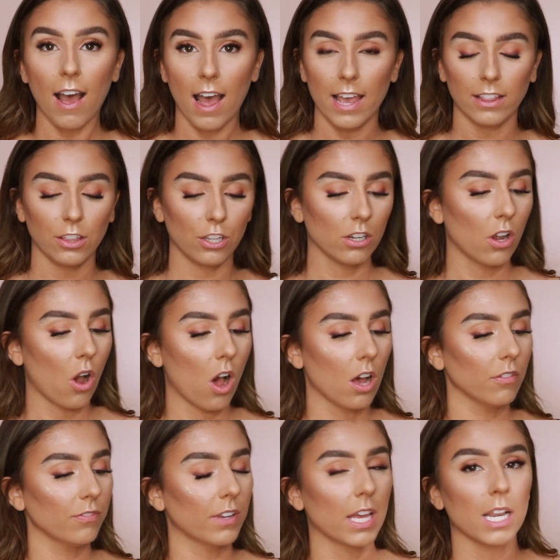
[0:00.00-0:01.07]
eye look
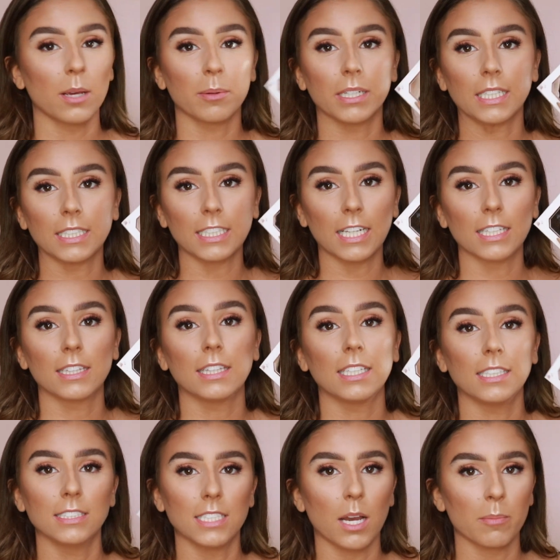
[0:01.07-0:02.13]
off, and I'm going to take
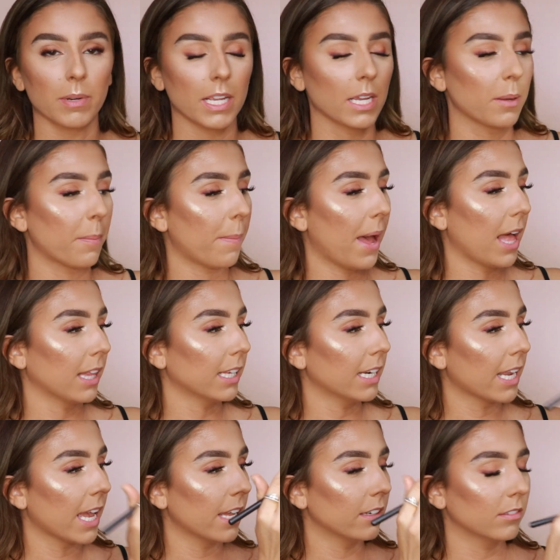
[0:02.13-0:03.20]
the Dominique palette
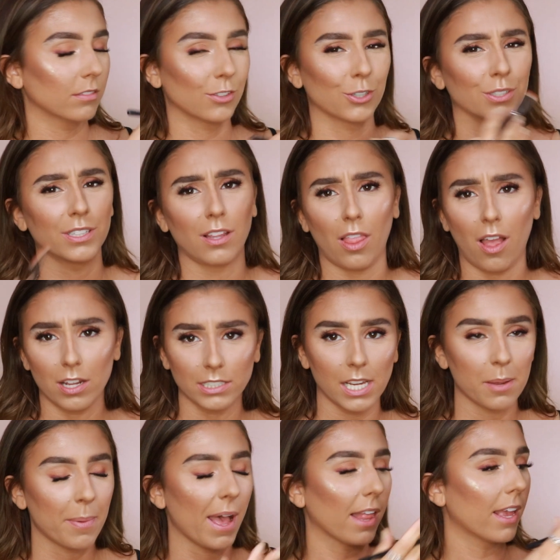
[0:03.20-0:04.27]
again, or the
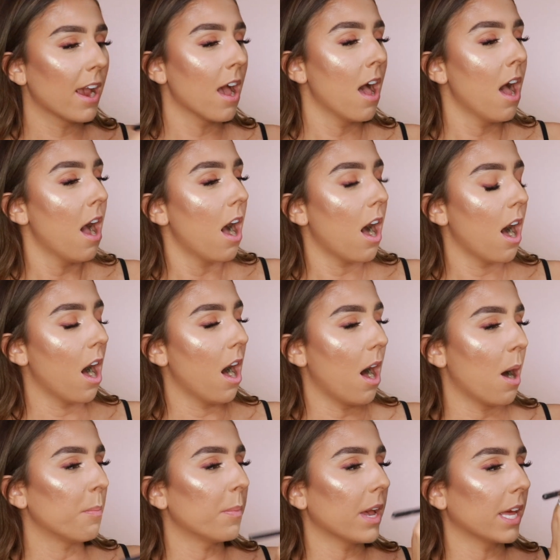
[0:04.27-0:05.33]
Latte palette.
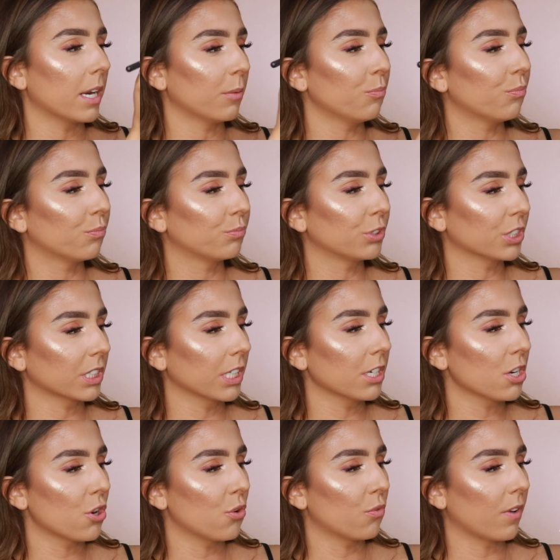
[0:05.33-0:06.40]
And I'm just
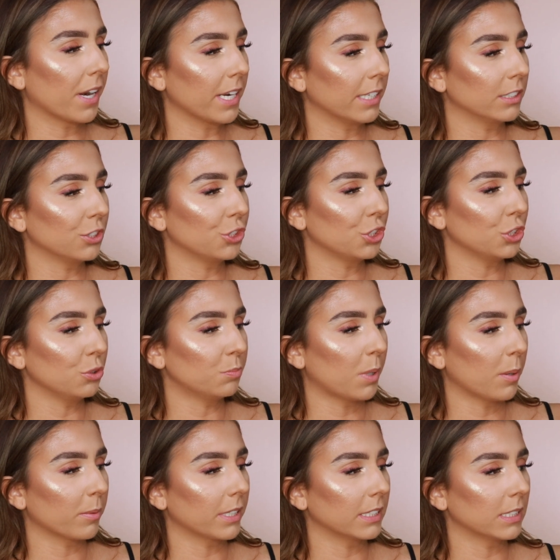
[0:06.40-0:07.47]
gonna go right into
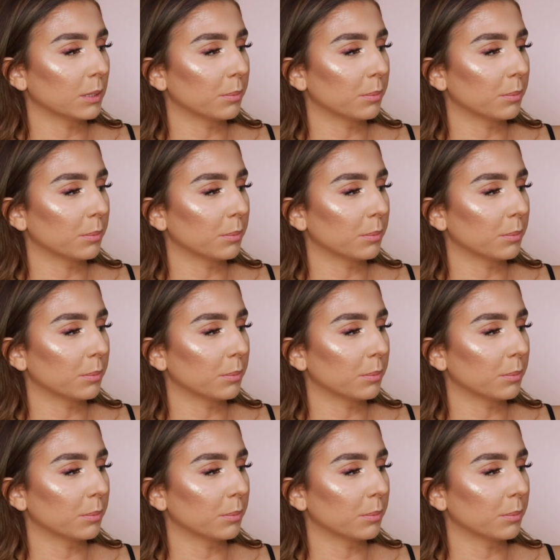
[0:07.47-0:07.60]
Pumpkin